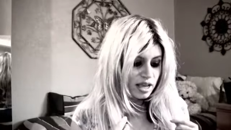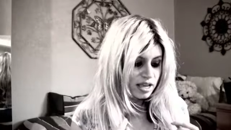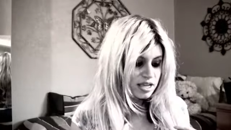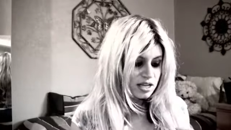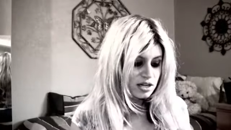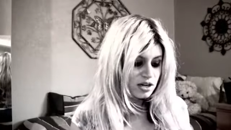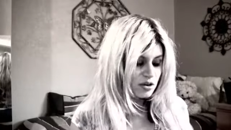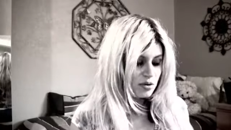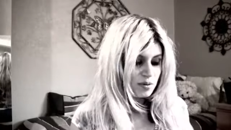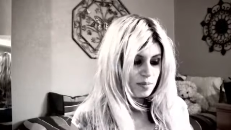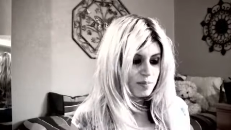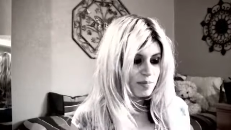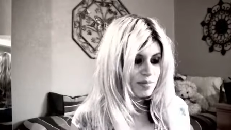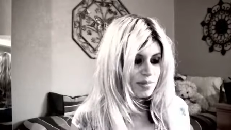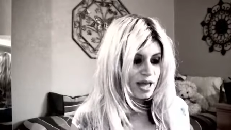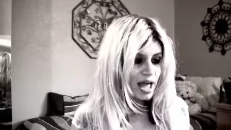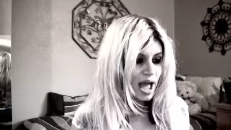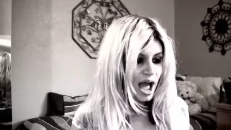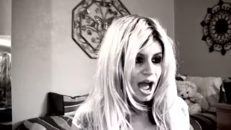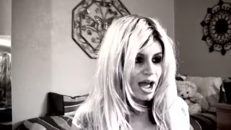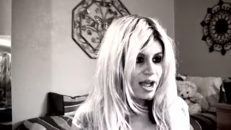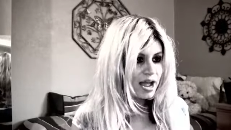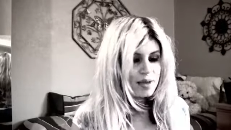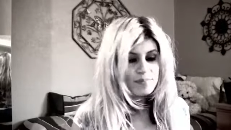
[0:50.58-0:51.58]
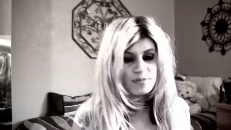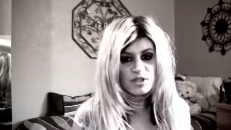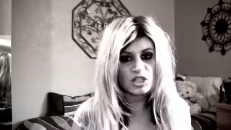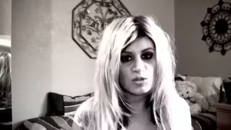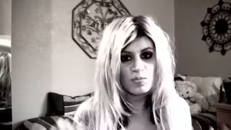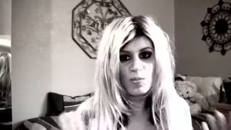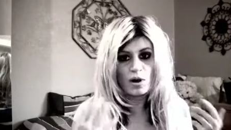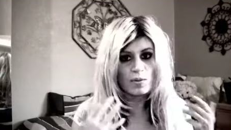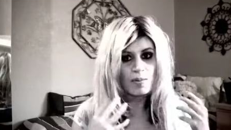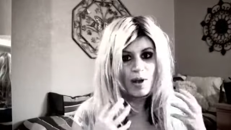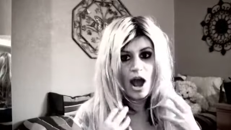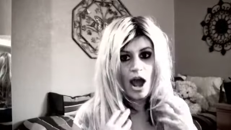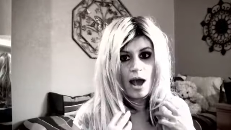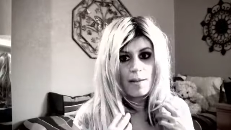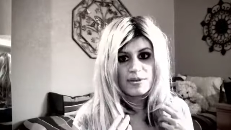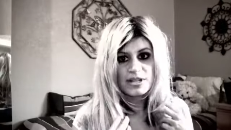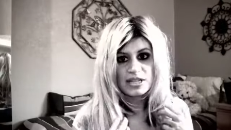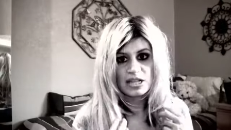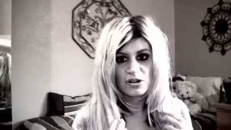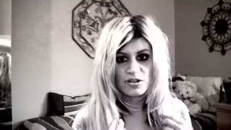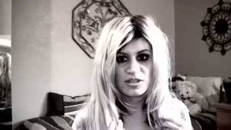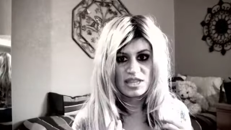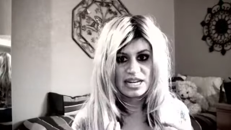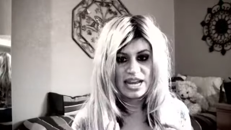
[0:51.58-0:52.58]
you know, I, am just more
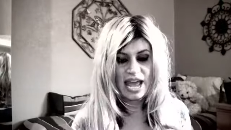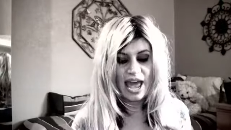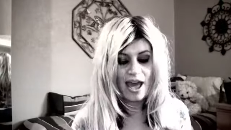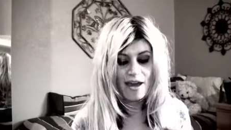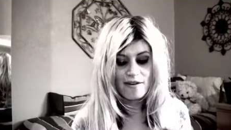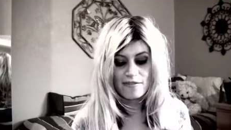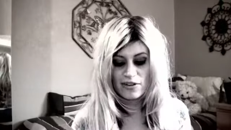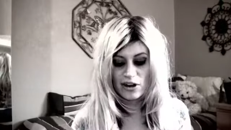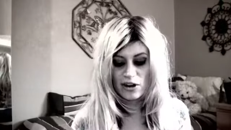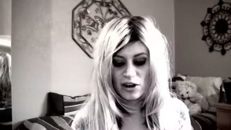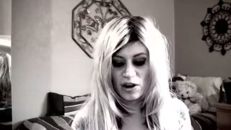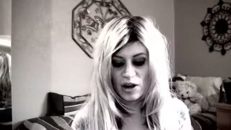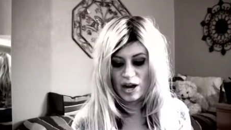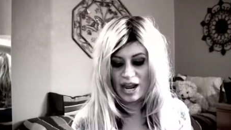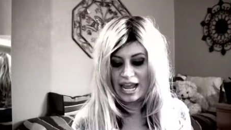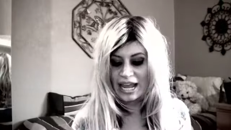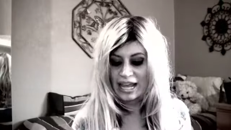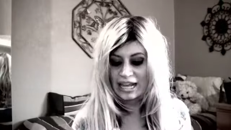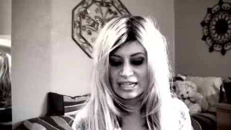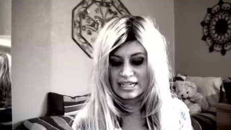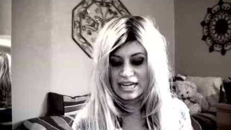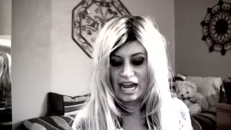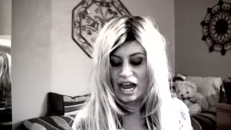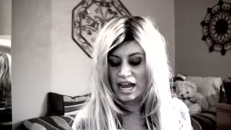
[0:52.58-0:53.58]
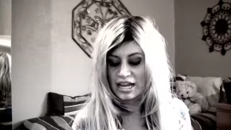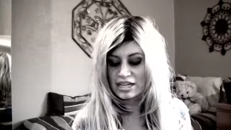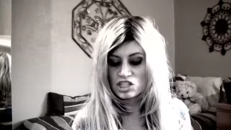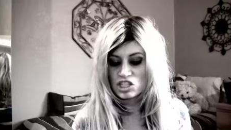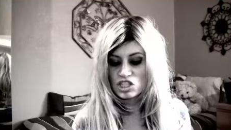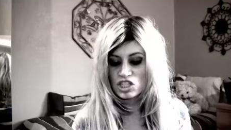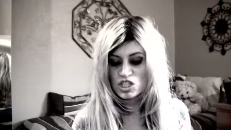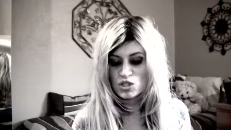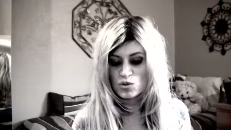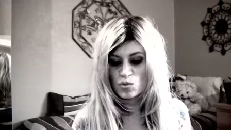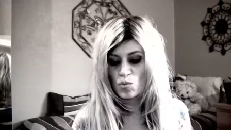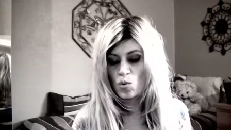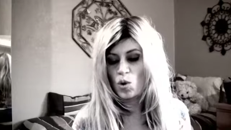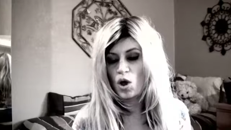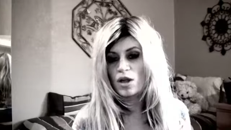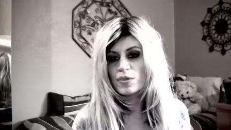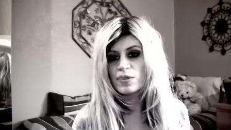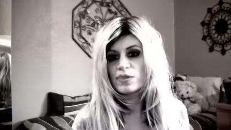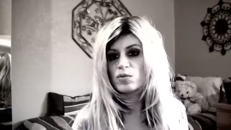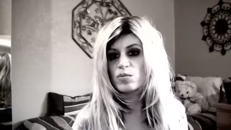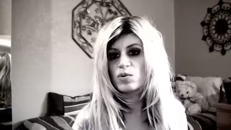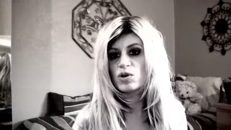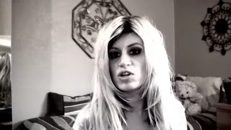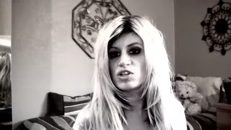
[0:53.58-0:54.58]
popular than ever, and I just
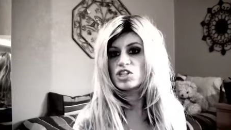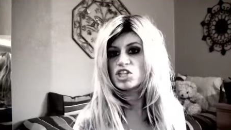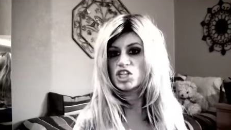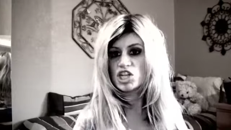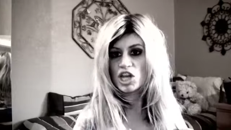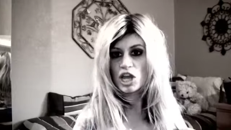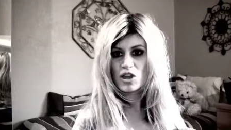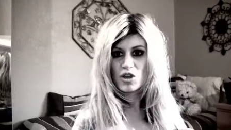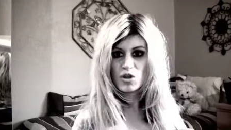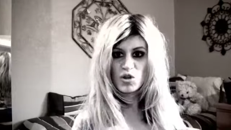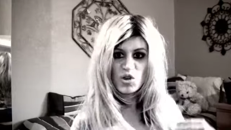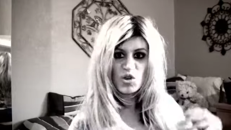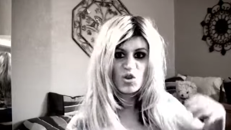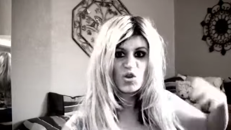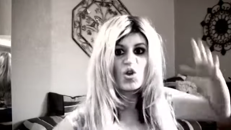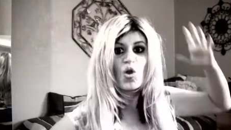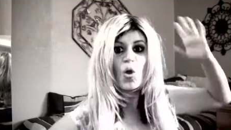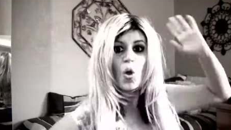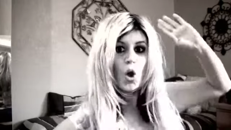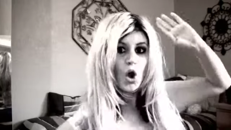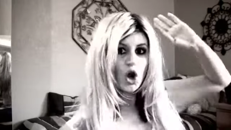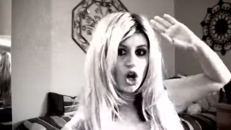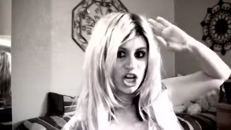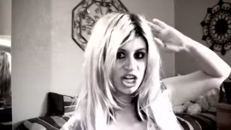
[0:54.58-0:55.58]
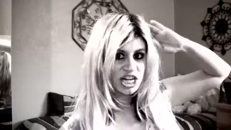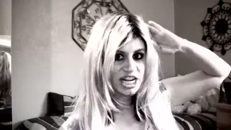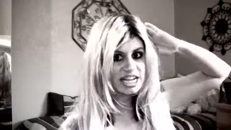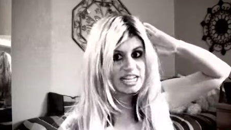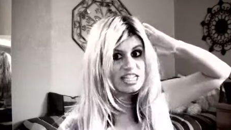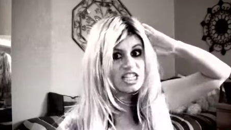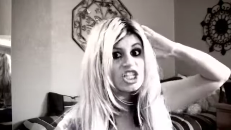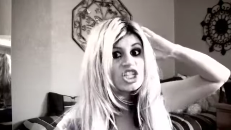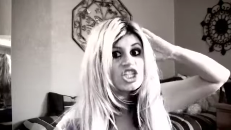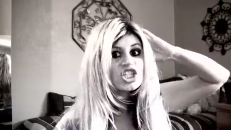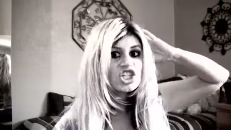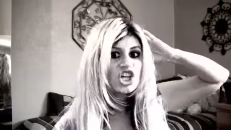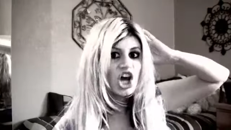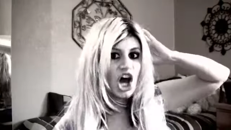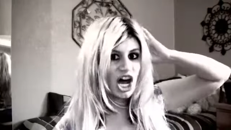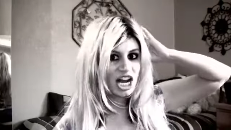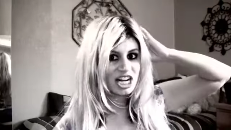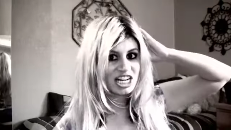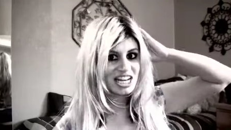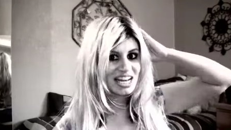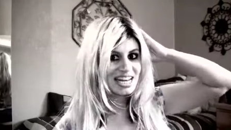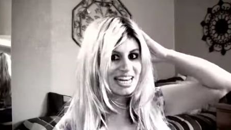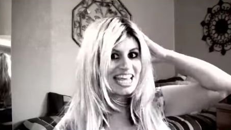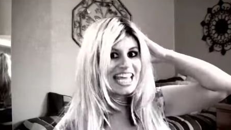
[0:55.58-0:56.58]
want the world to know who Courtney
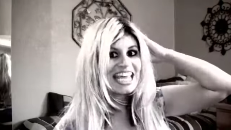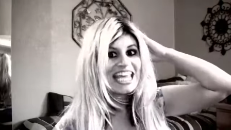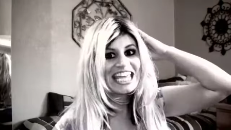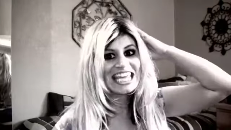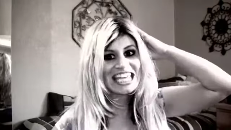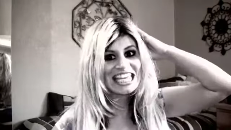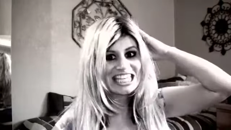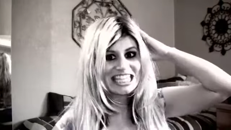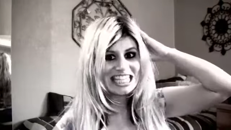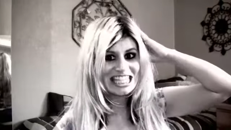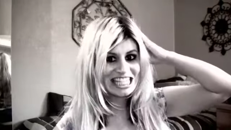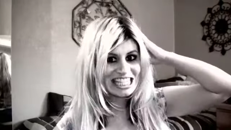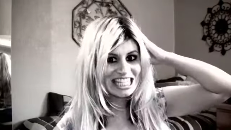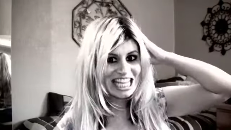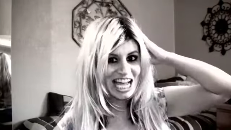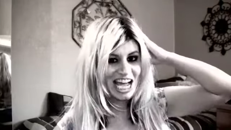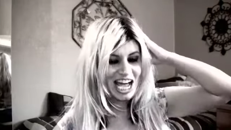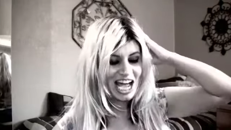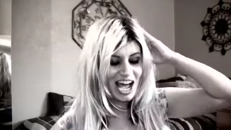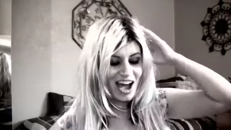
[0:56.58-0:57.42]
Stodden is.